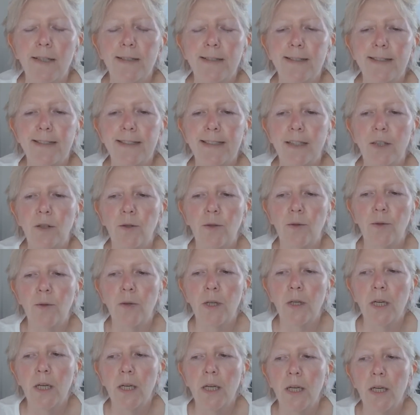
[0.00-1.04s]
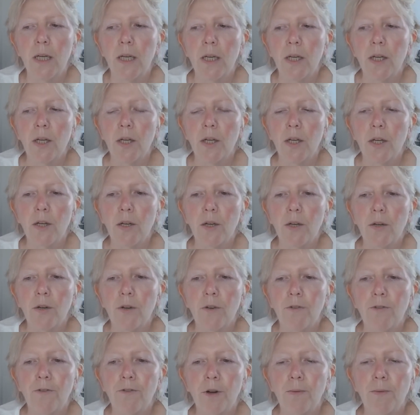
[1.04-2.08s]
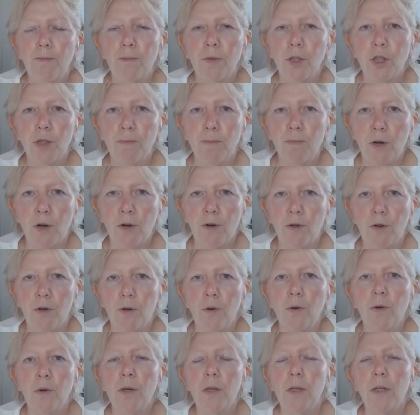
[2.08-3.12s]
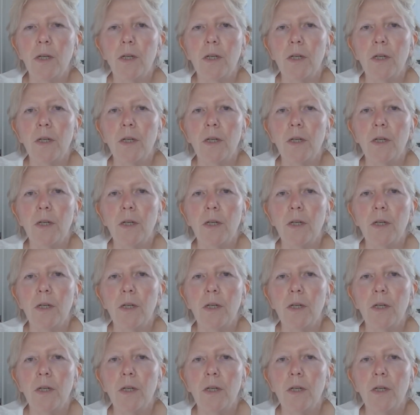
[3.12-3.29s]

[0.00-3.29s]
So from tomorrow,